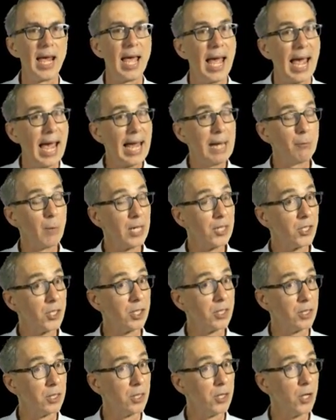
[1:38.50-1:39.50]
And
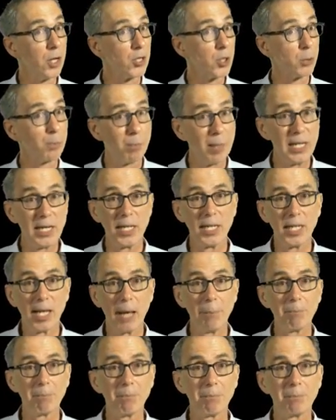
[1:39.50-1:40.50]
once the Earth's been heated
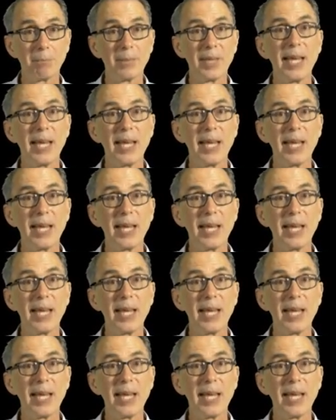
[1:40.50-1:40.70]
up,